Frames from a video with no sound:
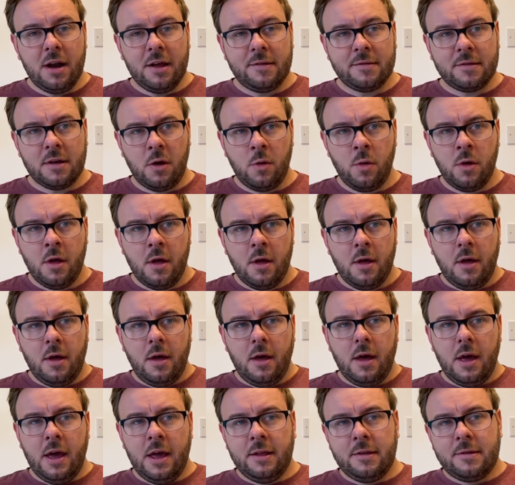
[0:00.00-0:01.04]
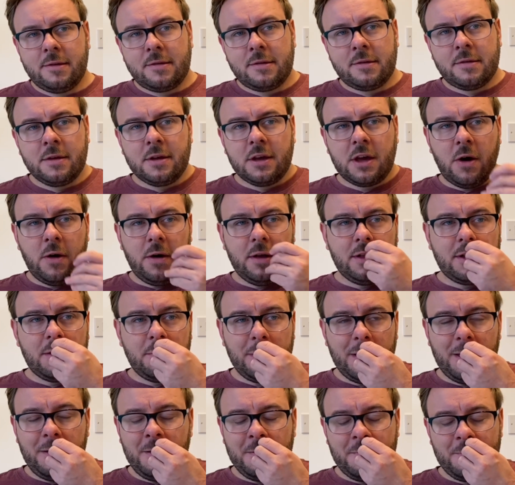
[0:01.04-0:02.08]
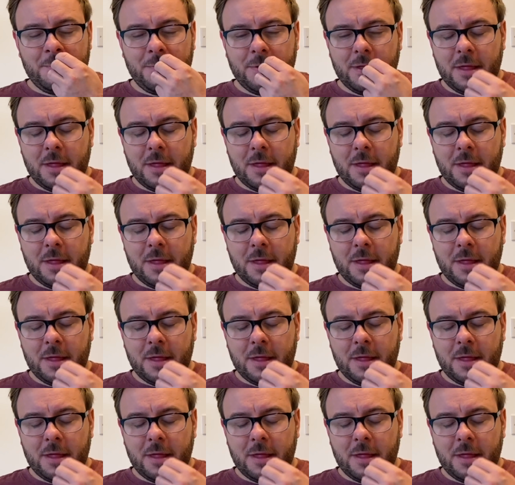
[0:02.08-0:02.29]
So it's going to be